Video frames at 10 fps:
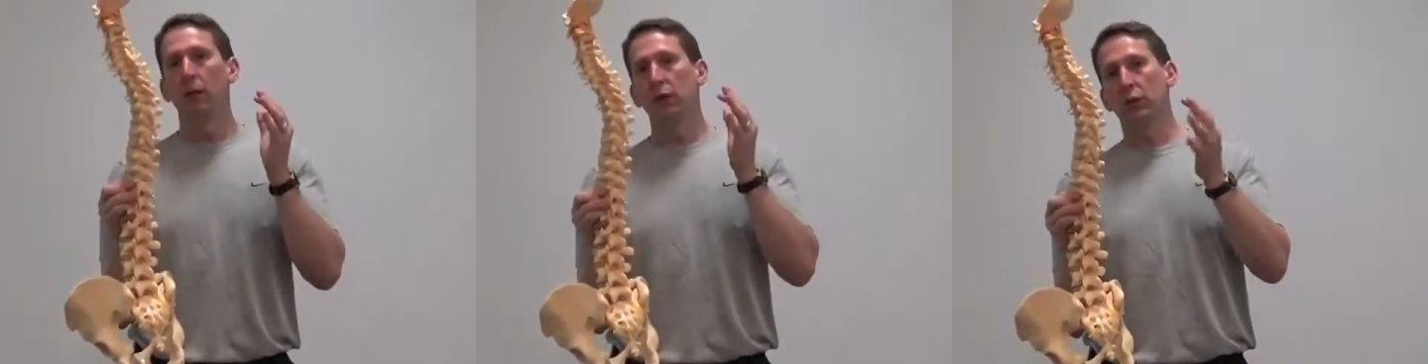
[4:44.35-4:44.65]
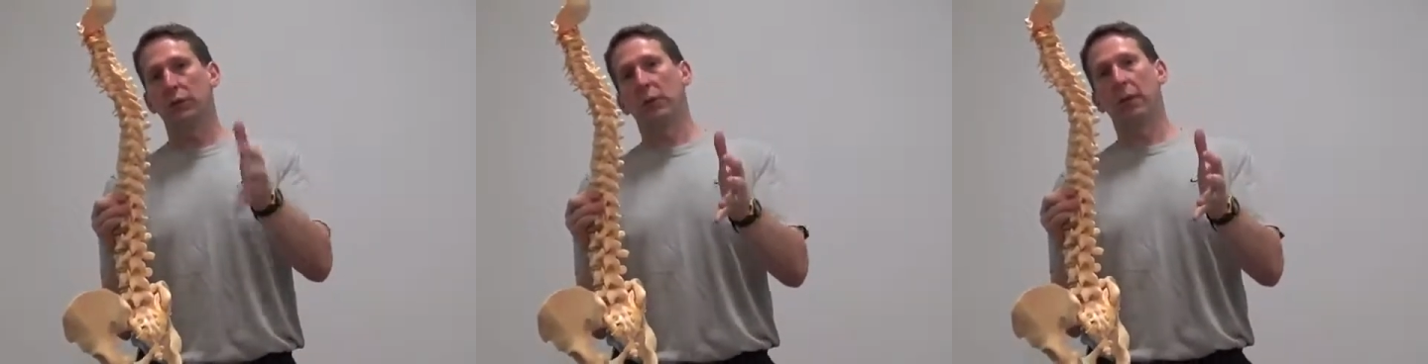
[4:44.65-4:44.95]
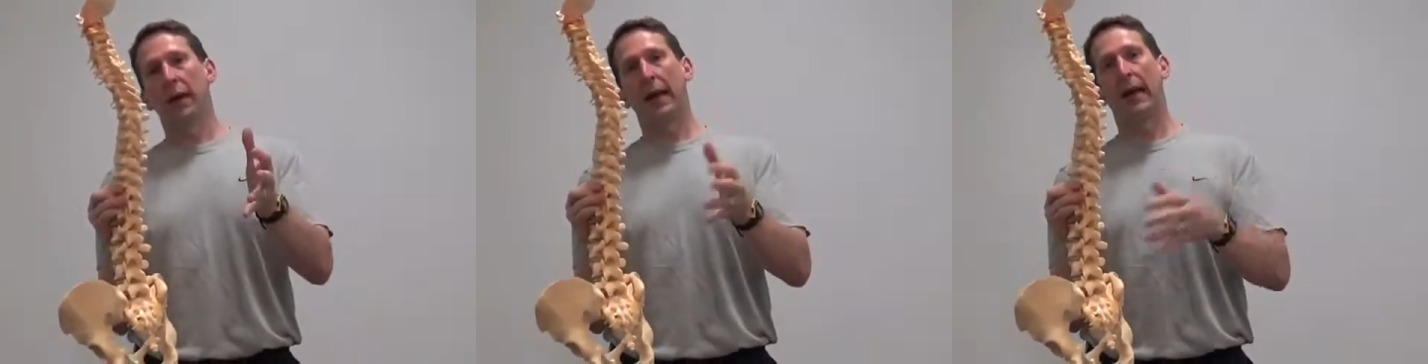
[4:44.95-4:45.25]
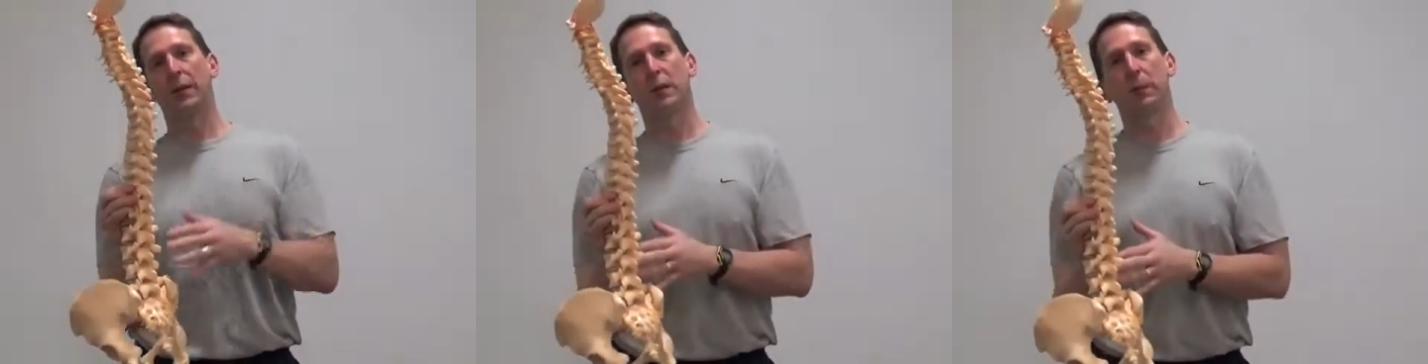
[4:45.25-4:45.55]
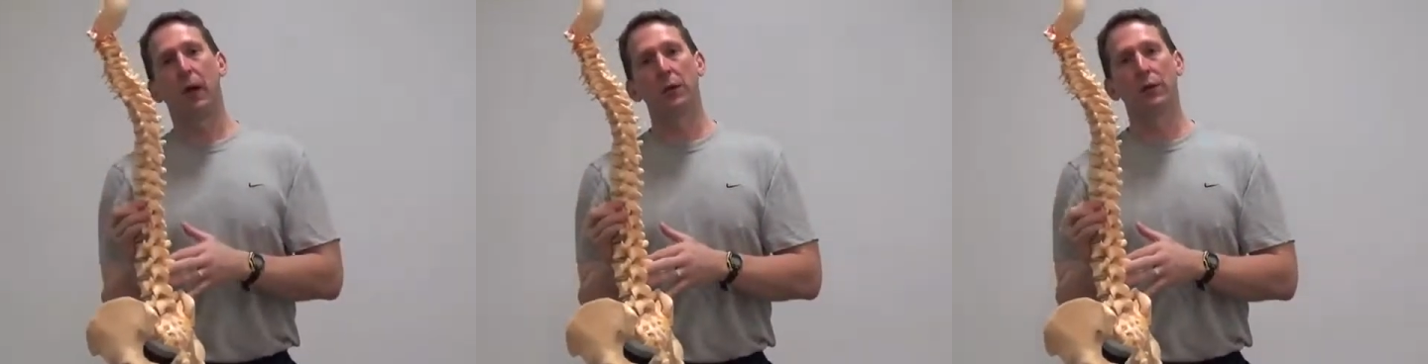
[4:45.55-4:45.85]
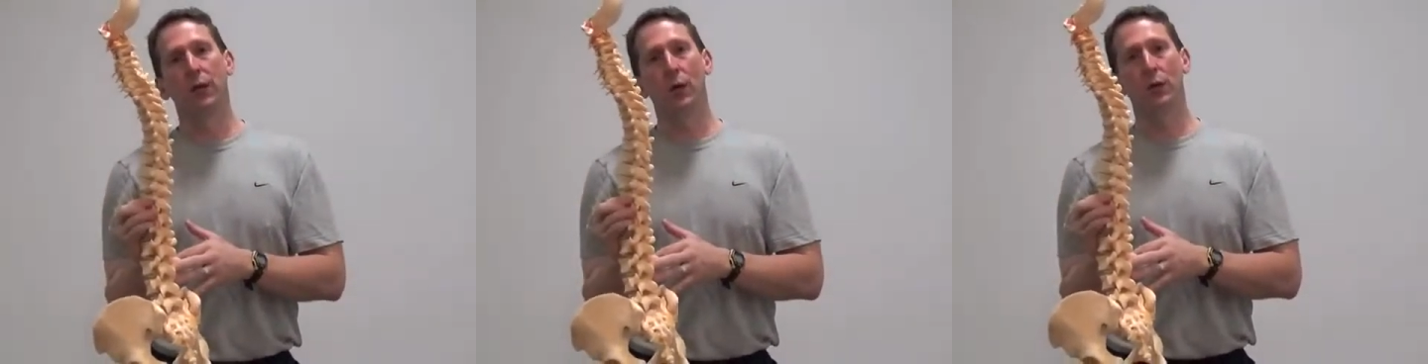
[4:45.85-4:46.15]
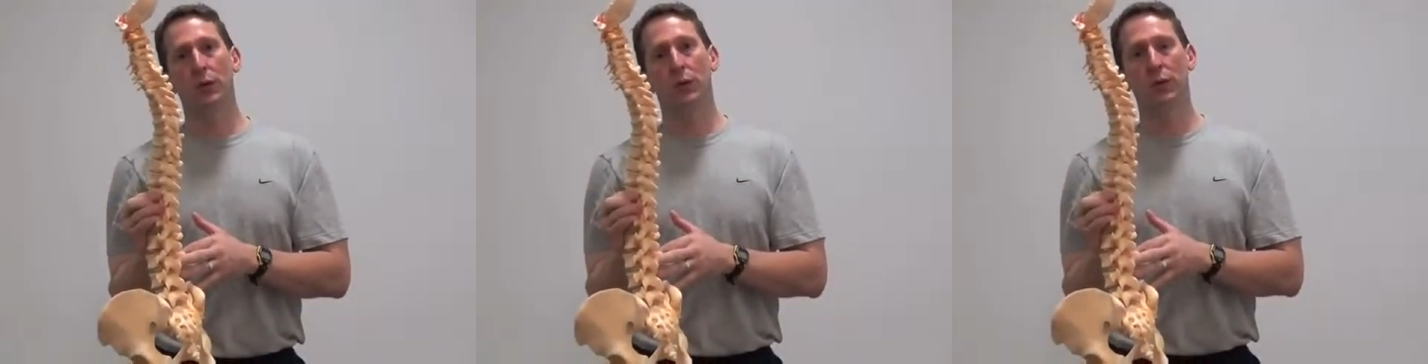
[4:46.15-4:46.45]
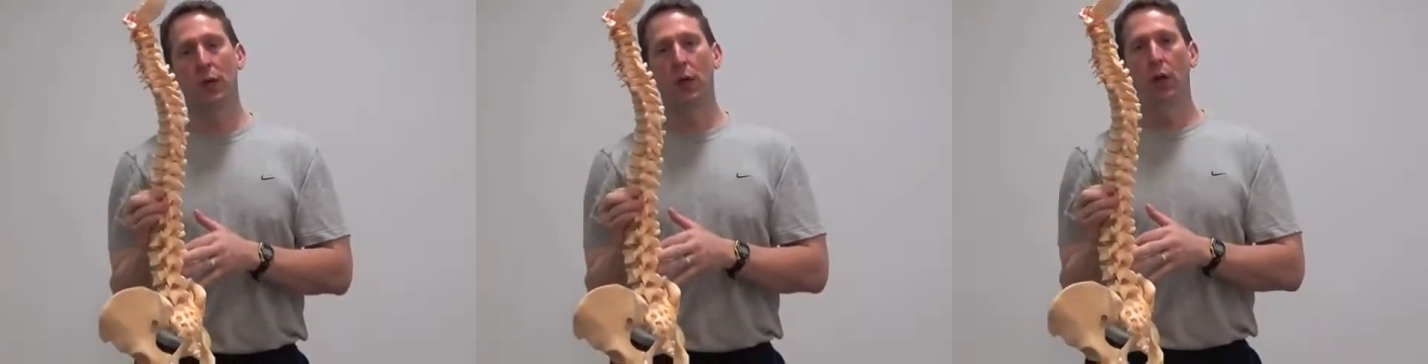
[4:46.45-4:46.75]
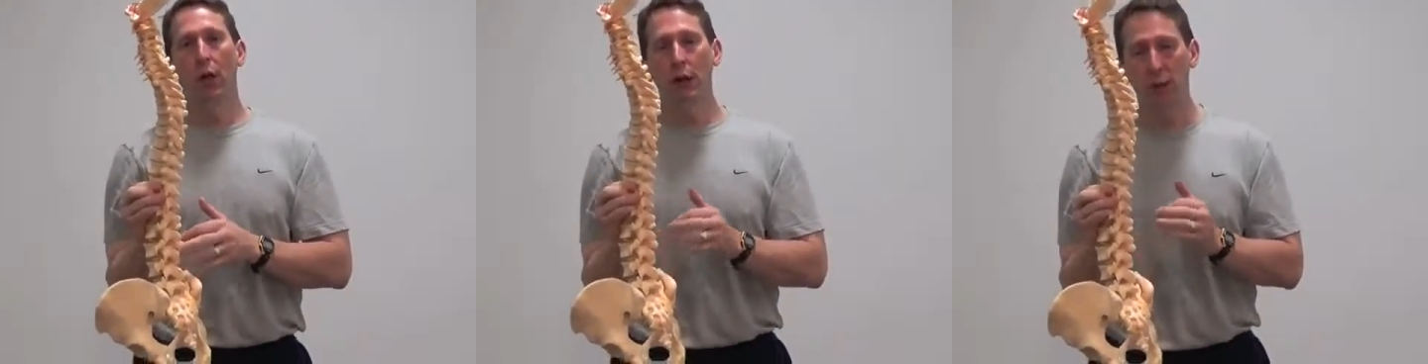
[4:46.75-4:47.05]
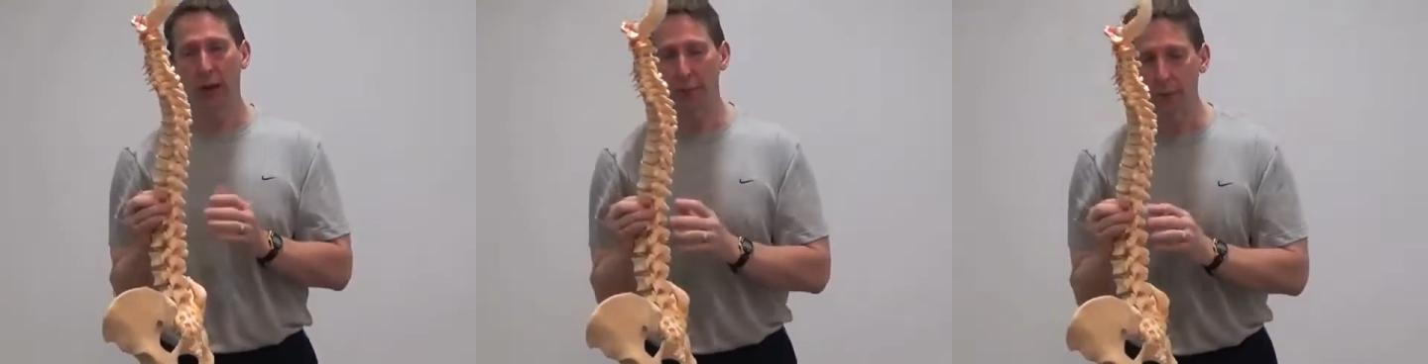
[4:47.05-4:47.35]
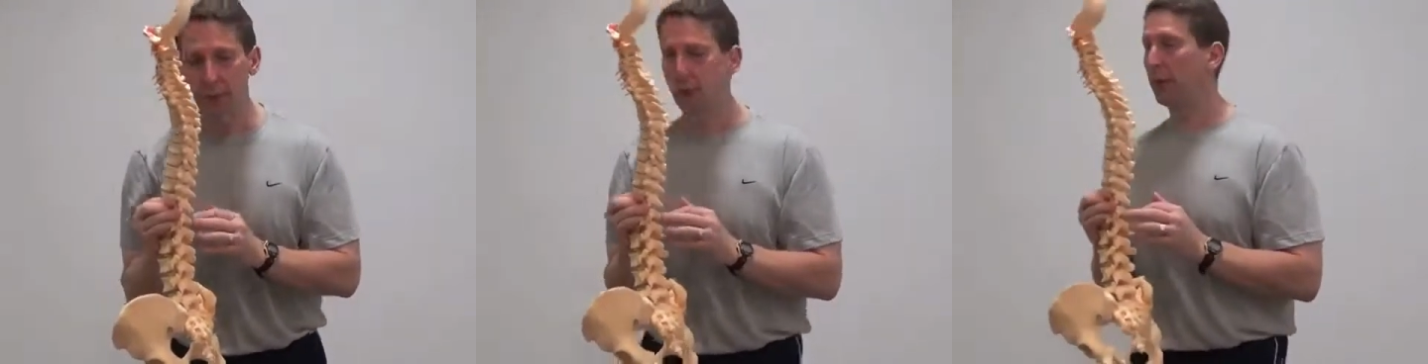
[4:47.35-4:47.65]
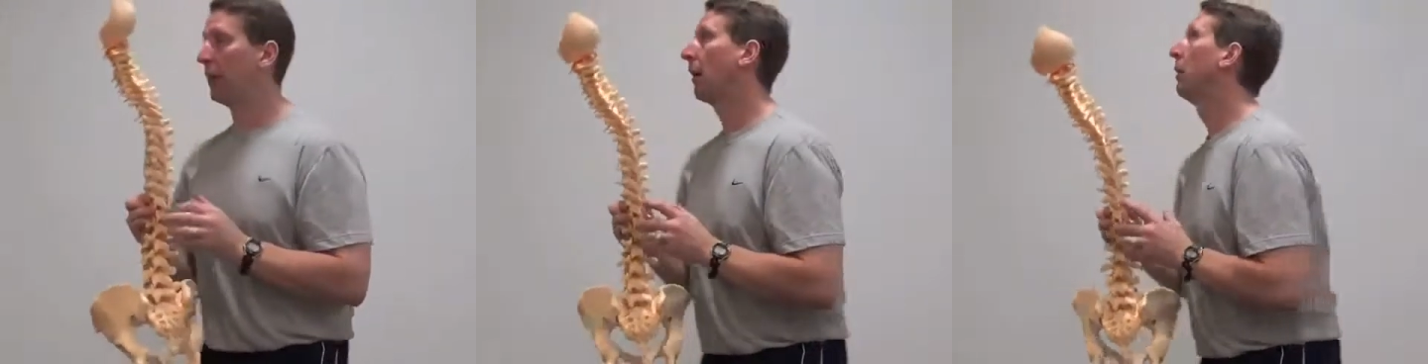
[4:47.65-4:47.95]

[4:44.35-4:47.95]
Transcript: So someone has spinal stenosis, and you have them doing